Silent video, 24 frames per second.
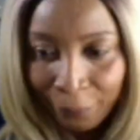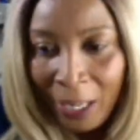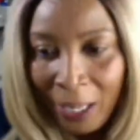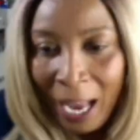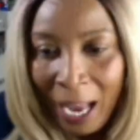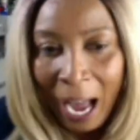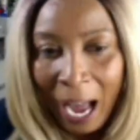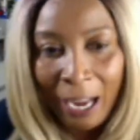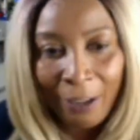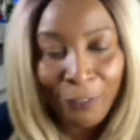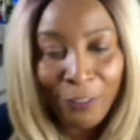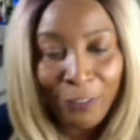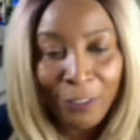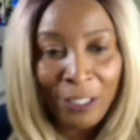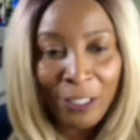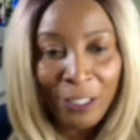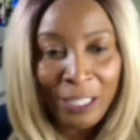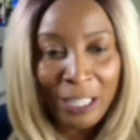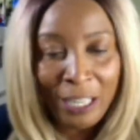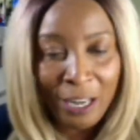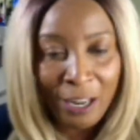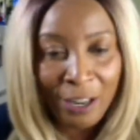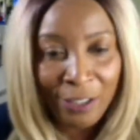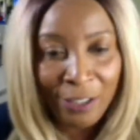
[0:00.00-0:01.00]
After
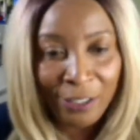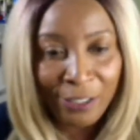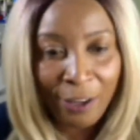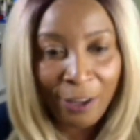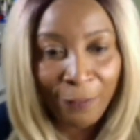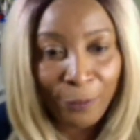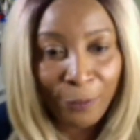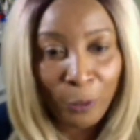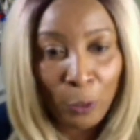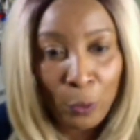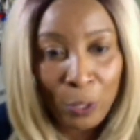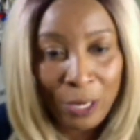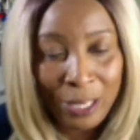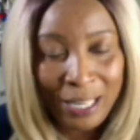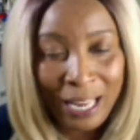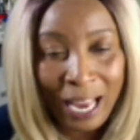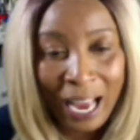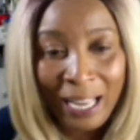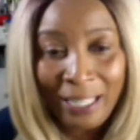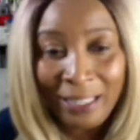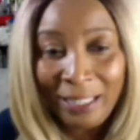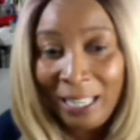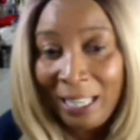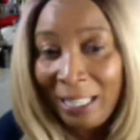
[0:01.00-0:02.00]
years of doing that,
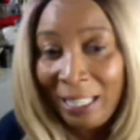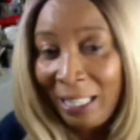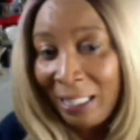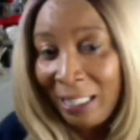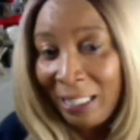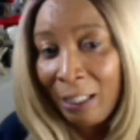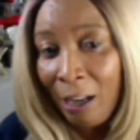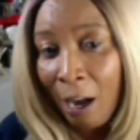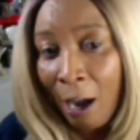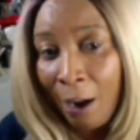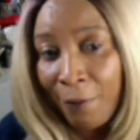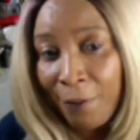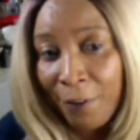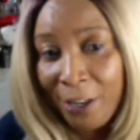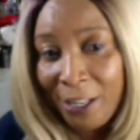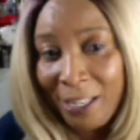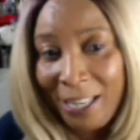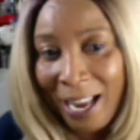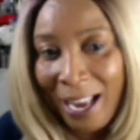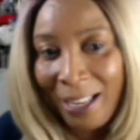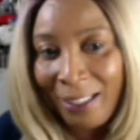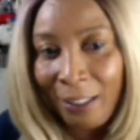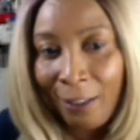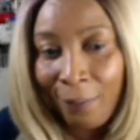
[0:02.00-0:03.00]
they discovered
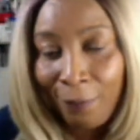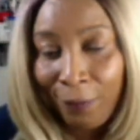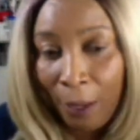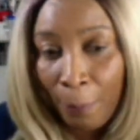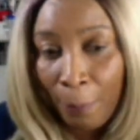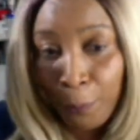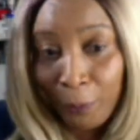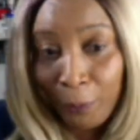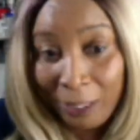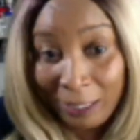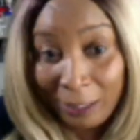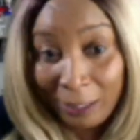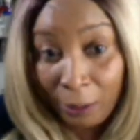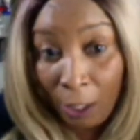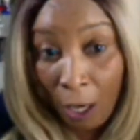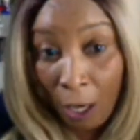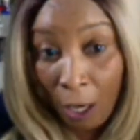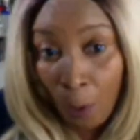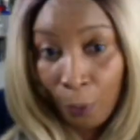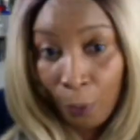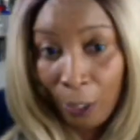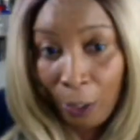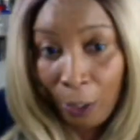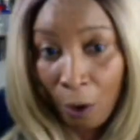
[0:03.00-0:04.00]
that if they put a
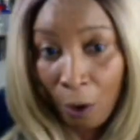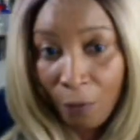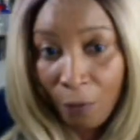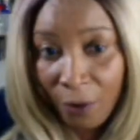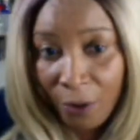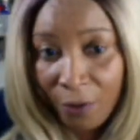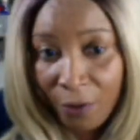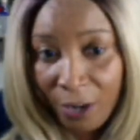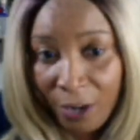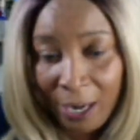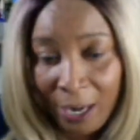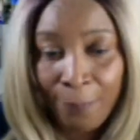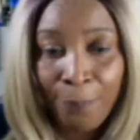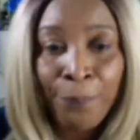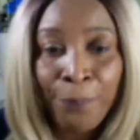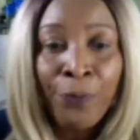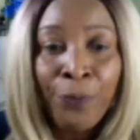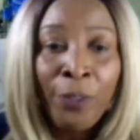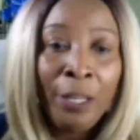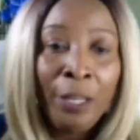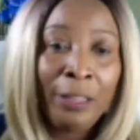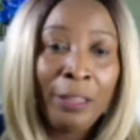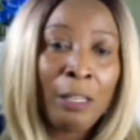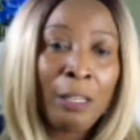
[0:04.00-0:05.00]
towel over it,
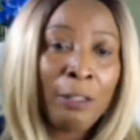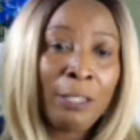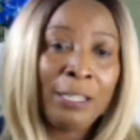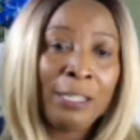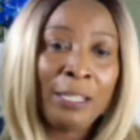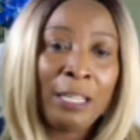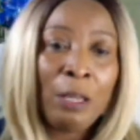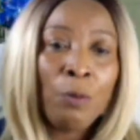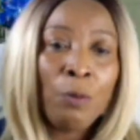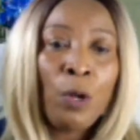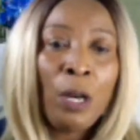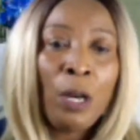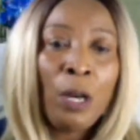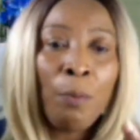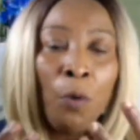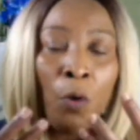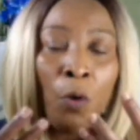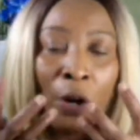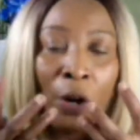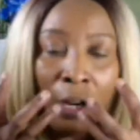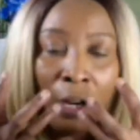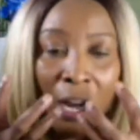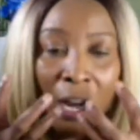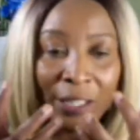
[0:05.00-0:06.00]
the steam will more
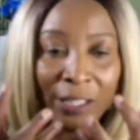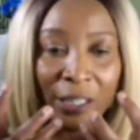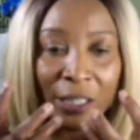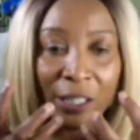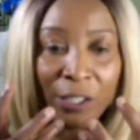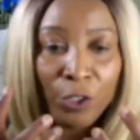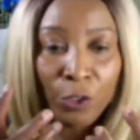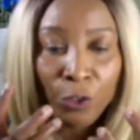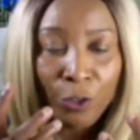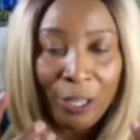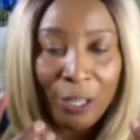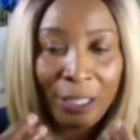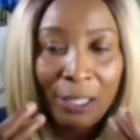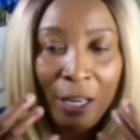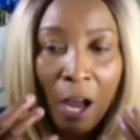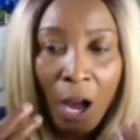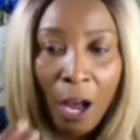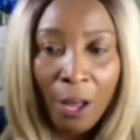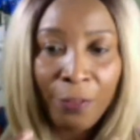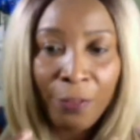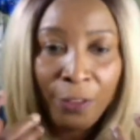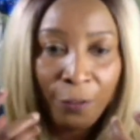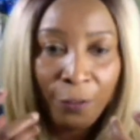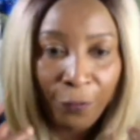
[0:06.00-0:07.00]
concentrate
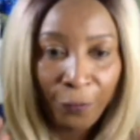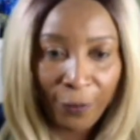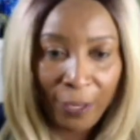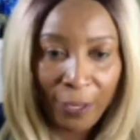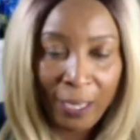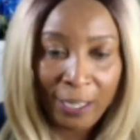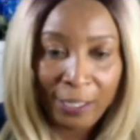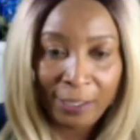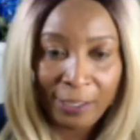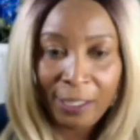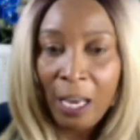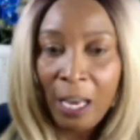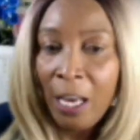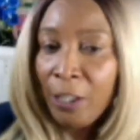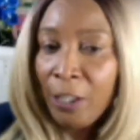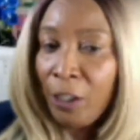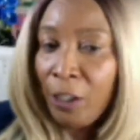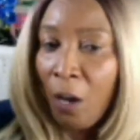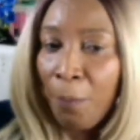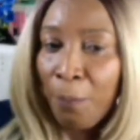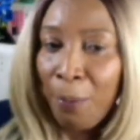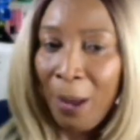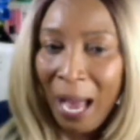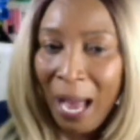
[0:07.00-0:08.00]
on the face.
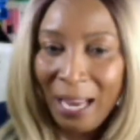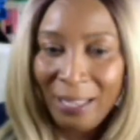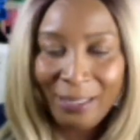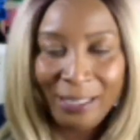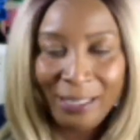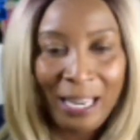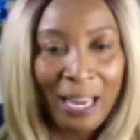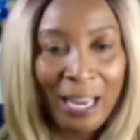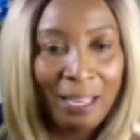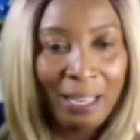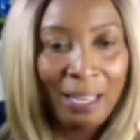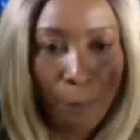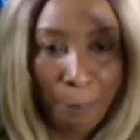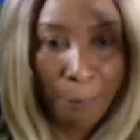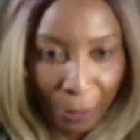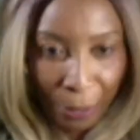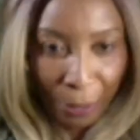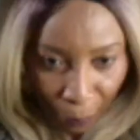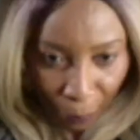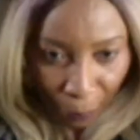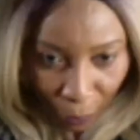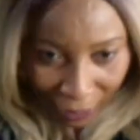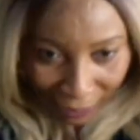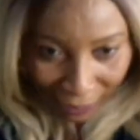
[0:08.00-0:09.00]
So back then,
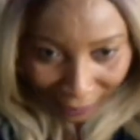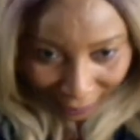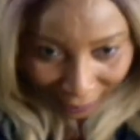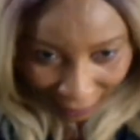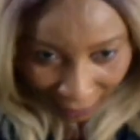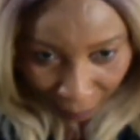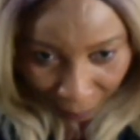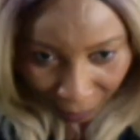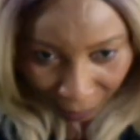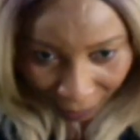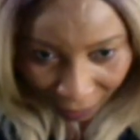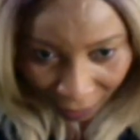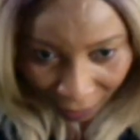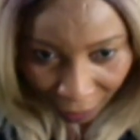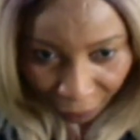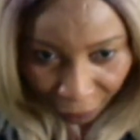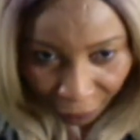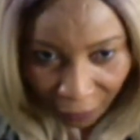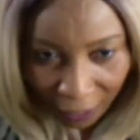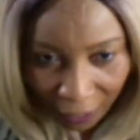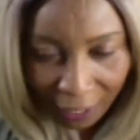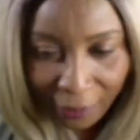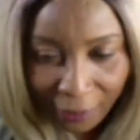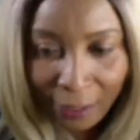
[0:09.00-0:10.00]
people were steaming their
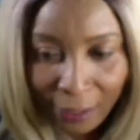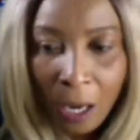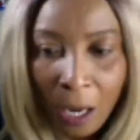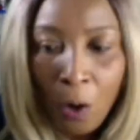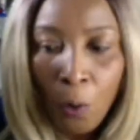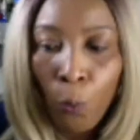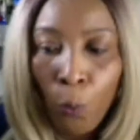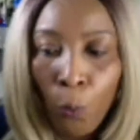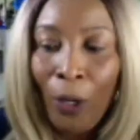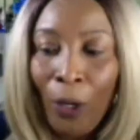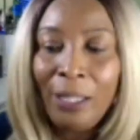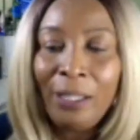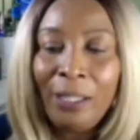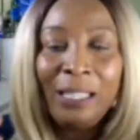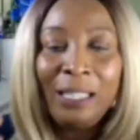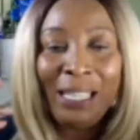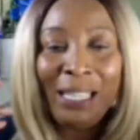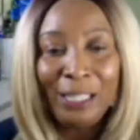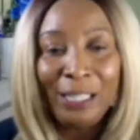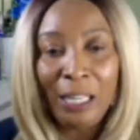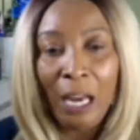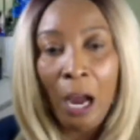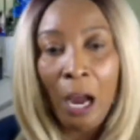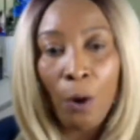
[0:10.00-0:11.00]
face with the
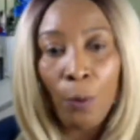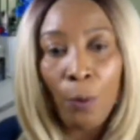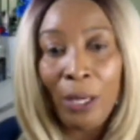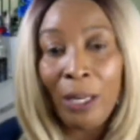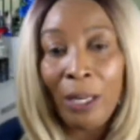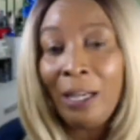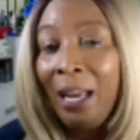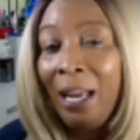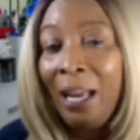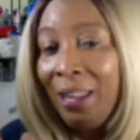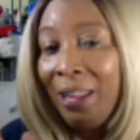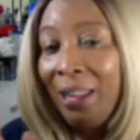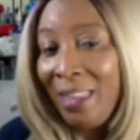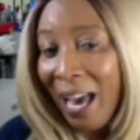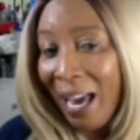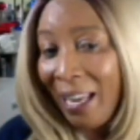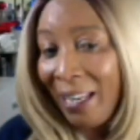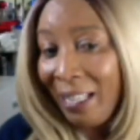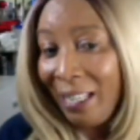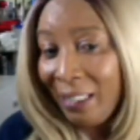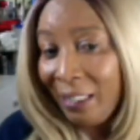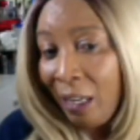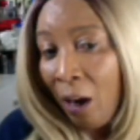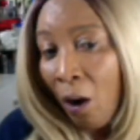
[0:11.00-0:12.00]
towel. That
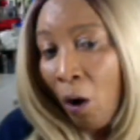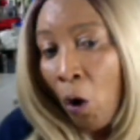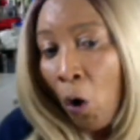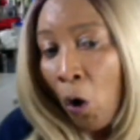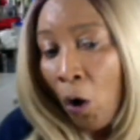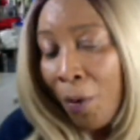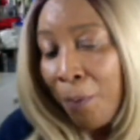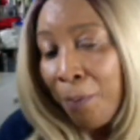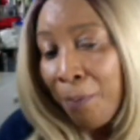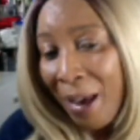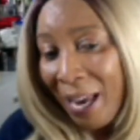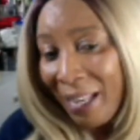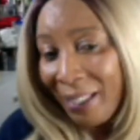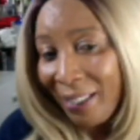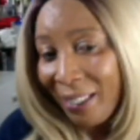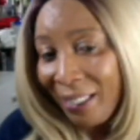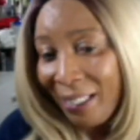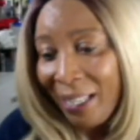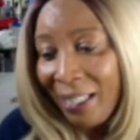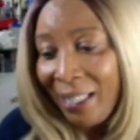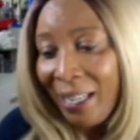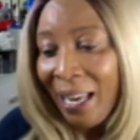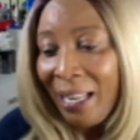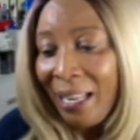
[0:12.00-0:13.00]
is the old
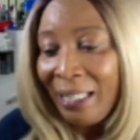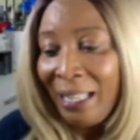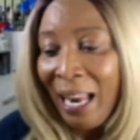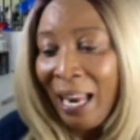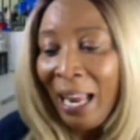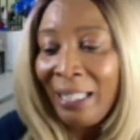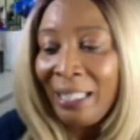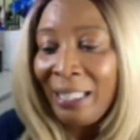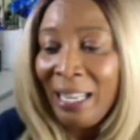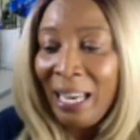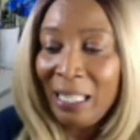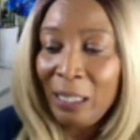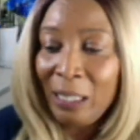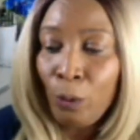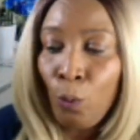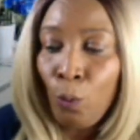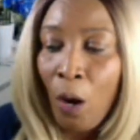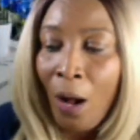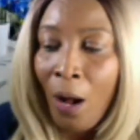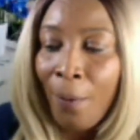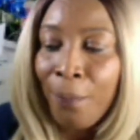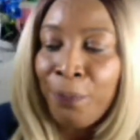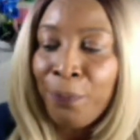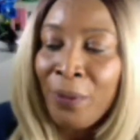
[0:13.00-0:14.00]
method. And guess
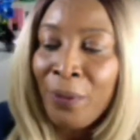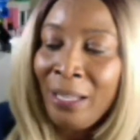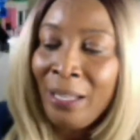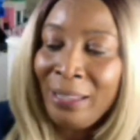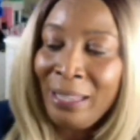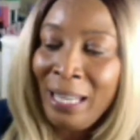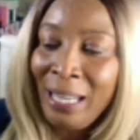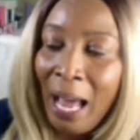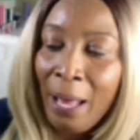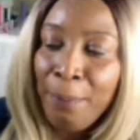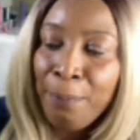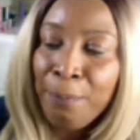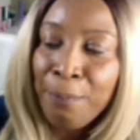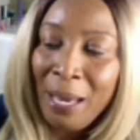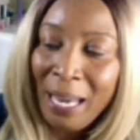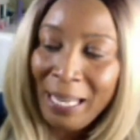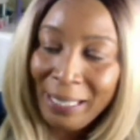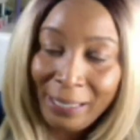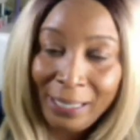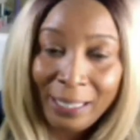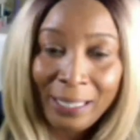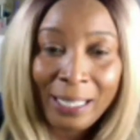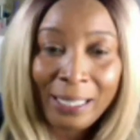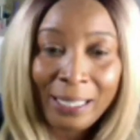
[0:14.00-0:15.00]
what? That
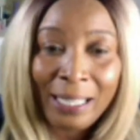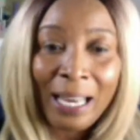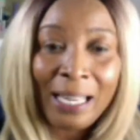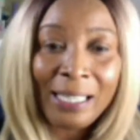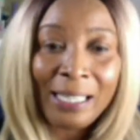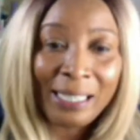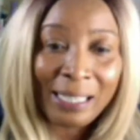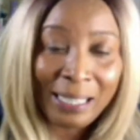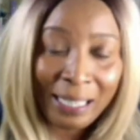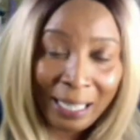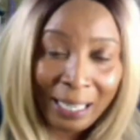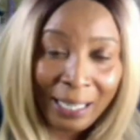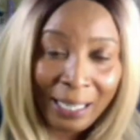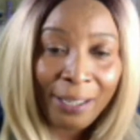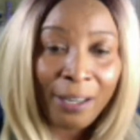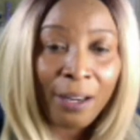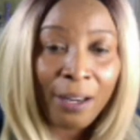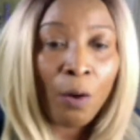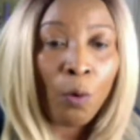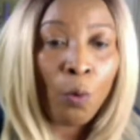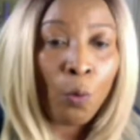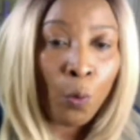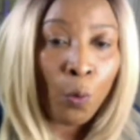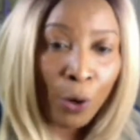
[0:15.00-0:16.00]
method still
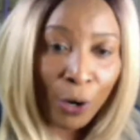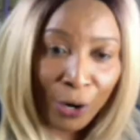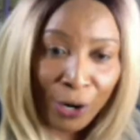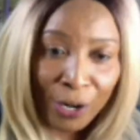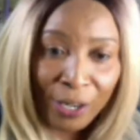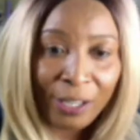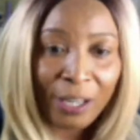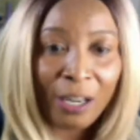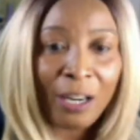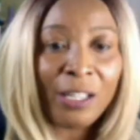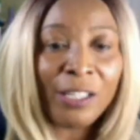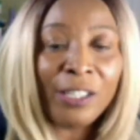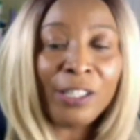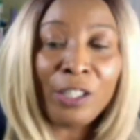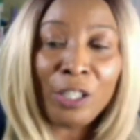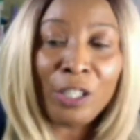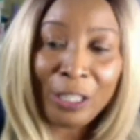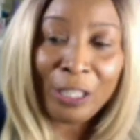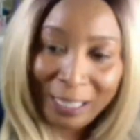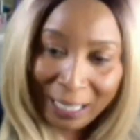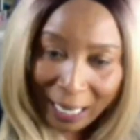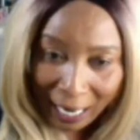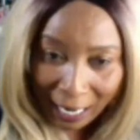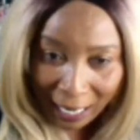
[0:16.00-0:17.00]
works
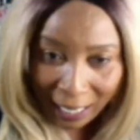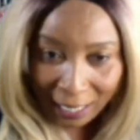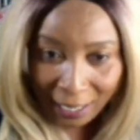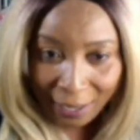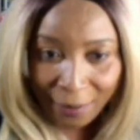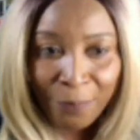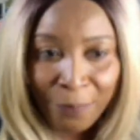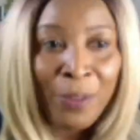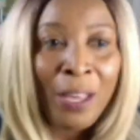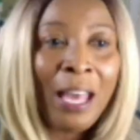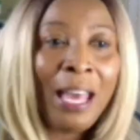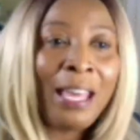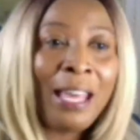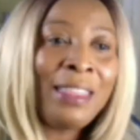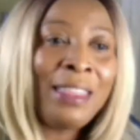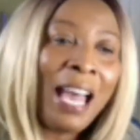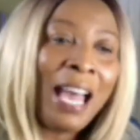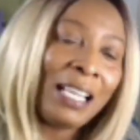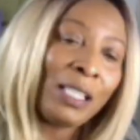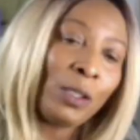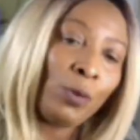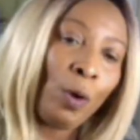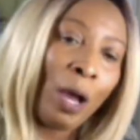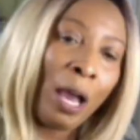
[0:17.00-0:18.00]
today. And
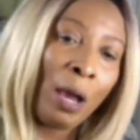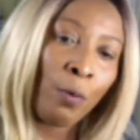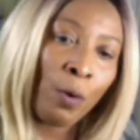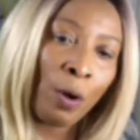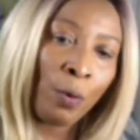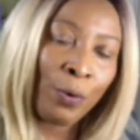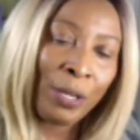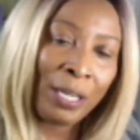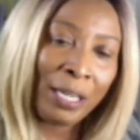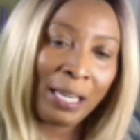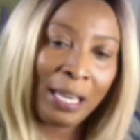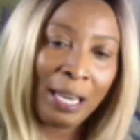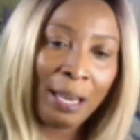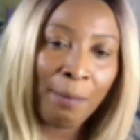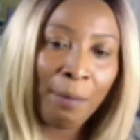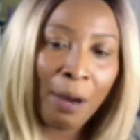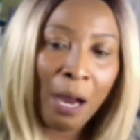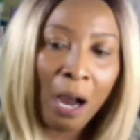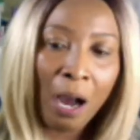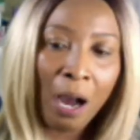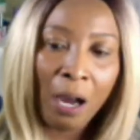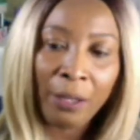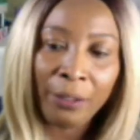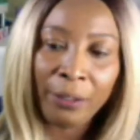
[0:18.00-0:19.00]
that's why when we came
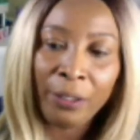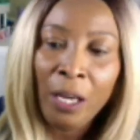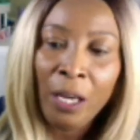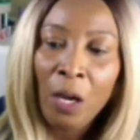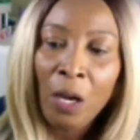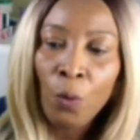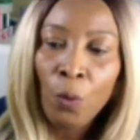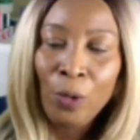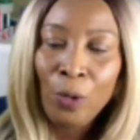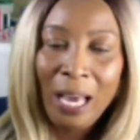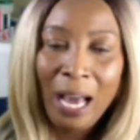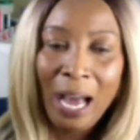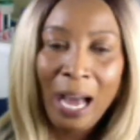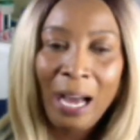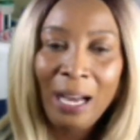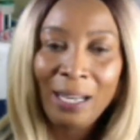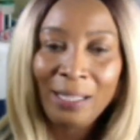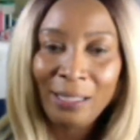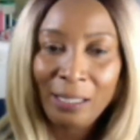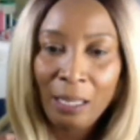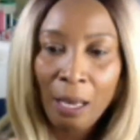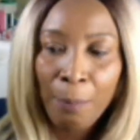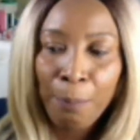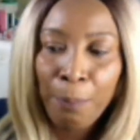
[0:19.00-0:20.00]
on, we
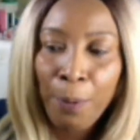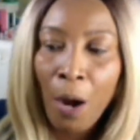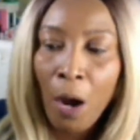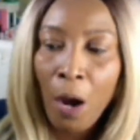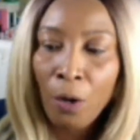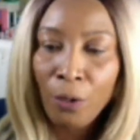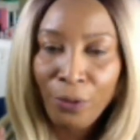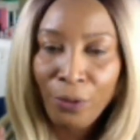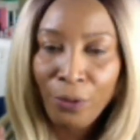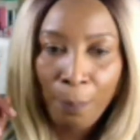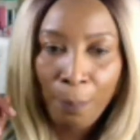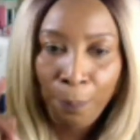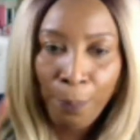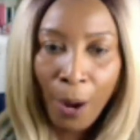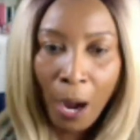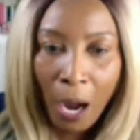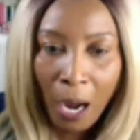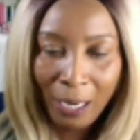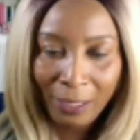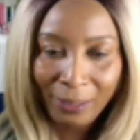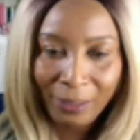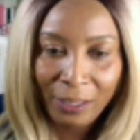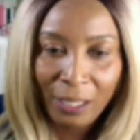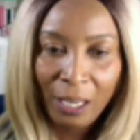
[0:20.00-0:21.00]
asked about the pot.